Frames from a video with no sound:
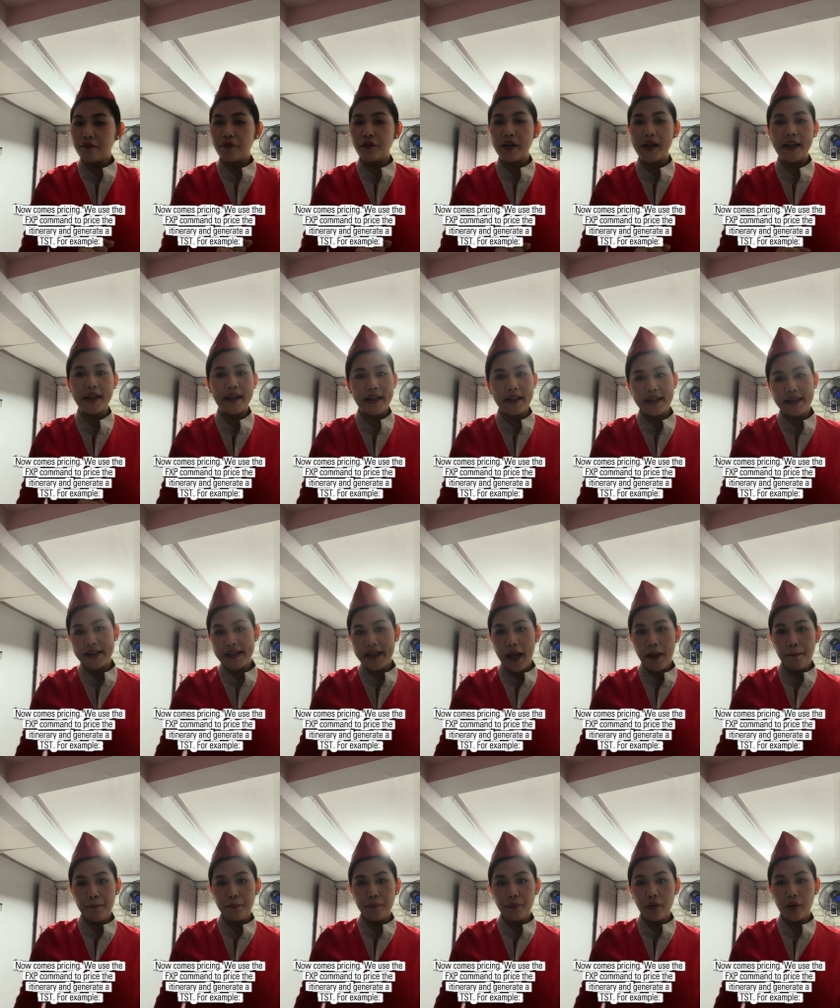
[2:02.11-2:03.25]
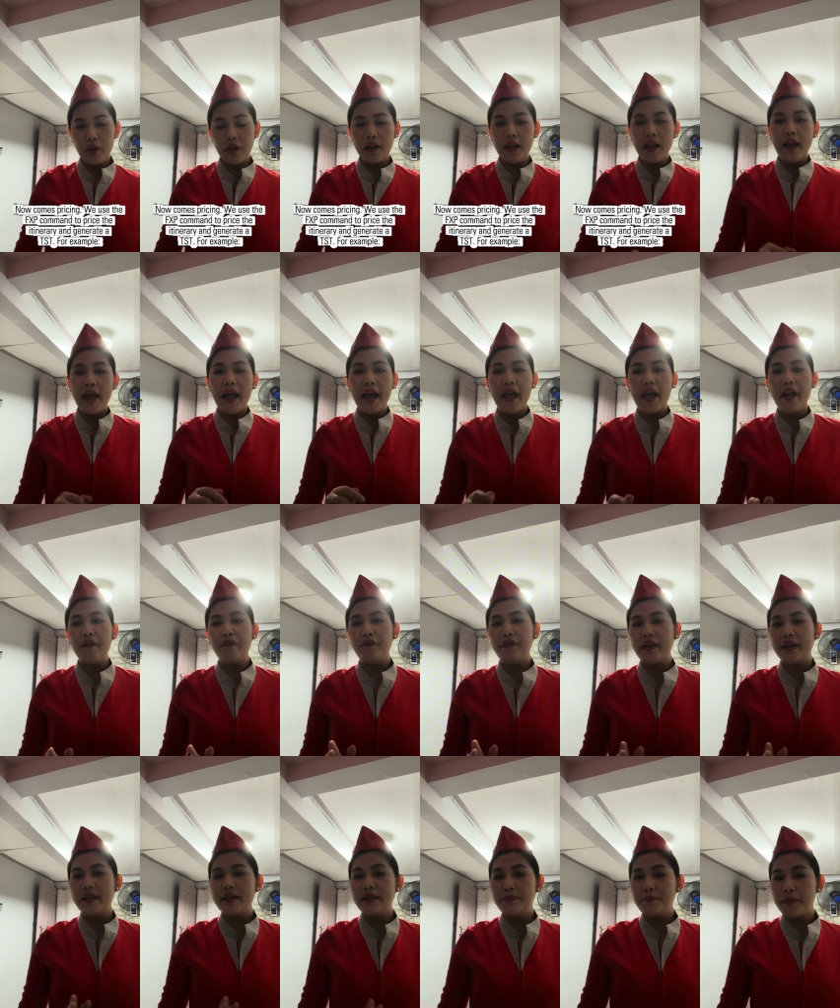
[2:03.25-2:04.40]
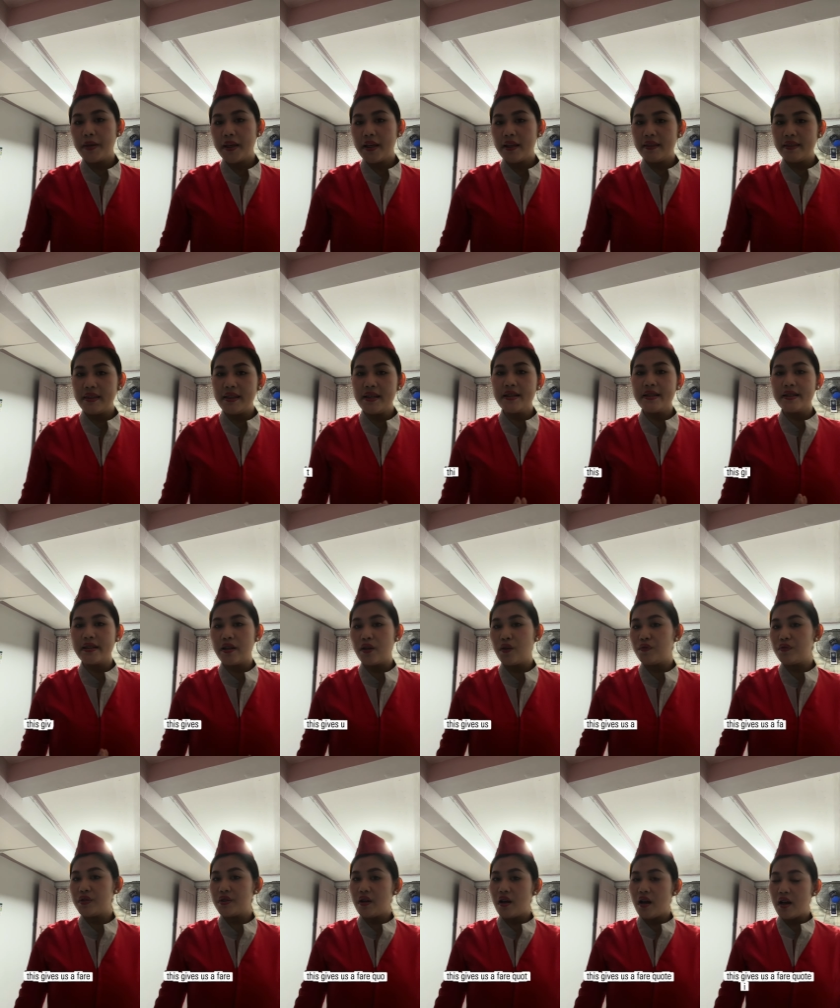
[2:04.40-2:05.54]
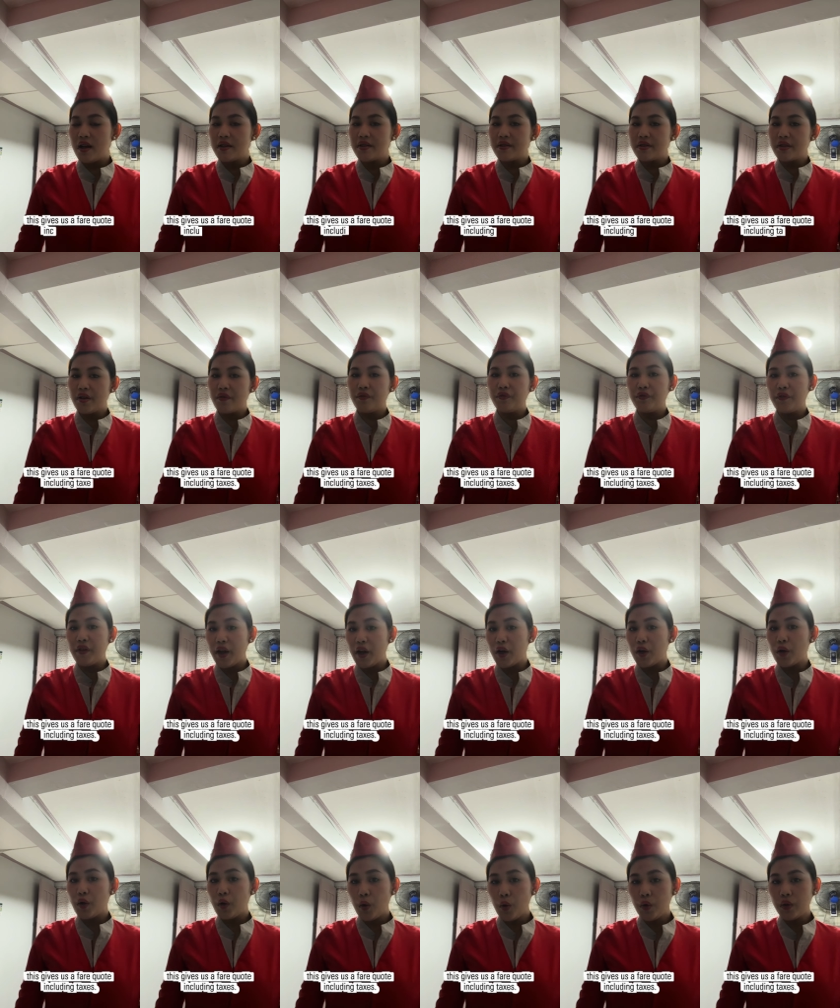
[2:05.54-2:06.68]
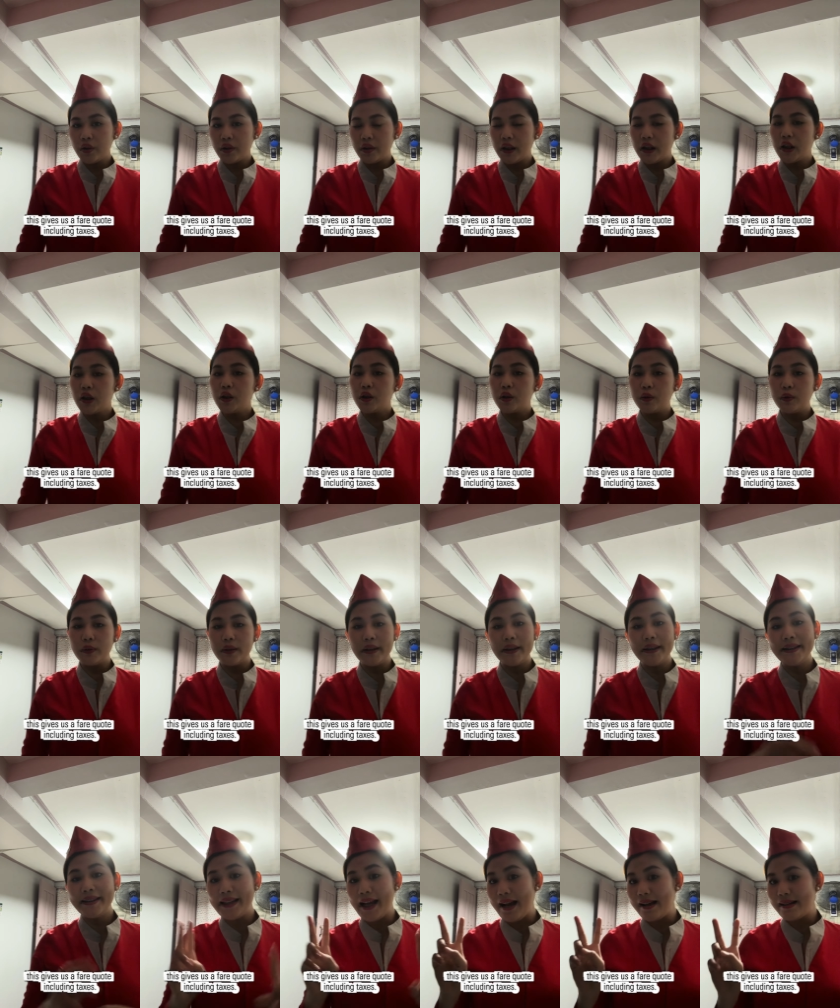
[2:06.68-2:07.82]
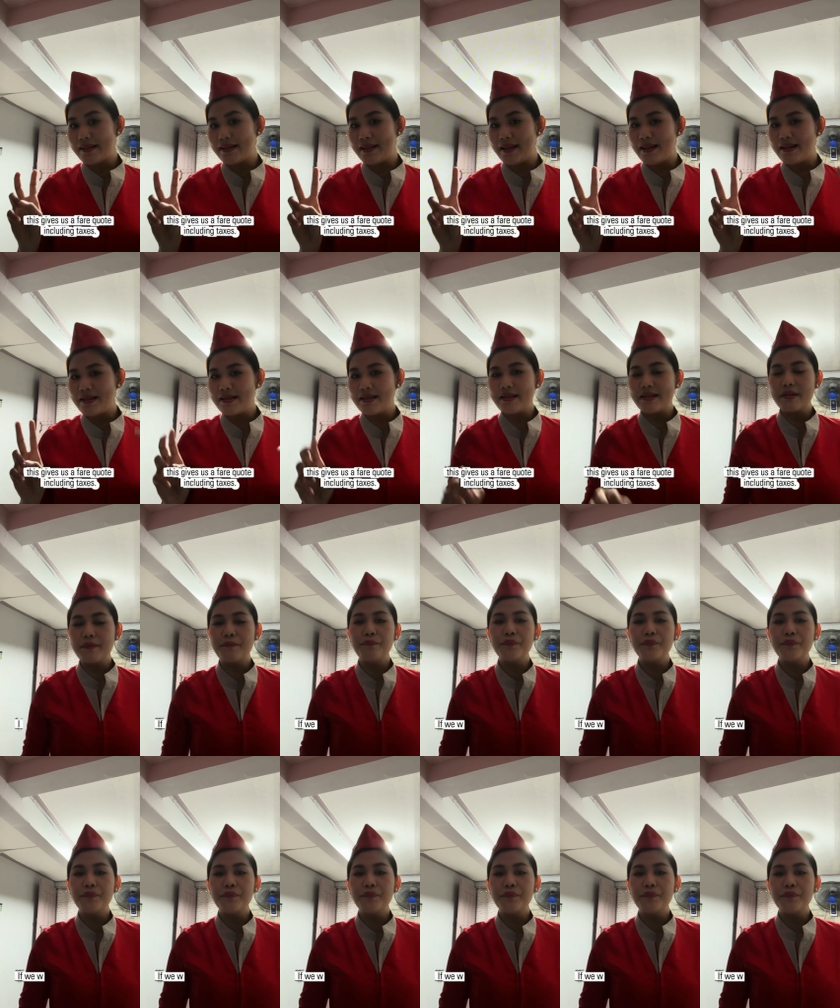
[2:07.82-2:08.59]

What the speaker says: For an example, FXP, this gives us a fare code including taxes.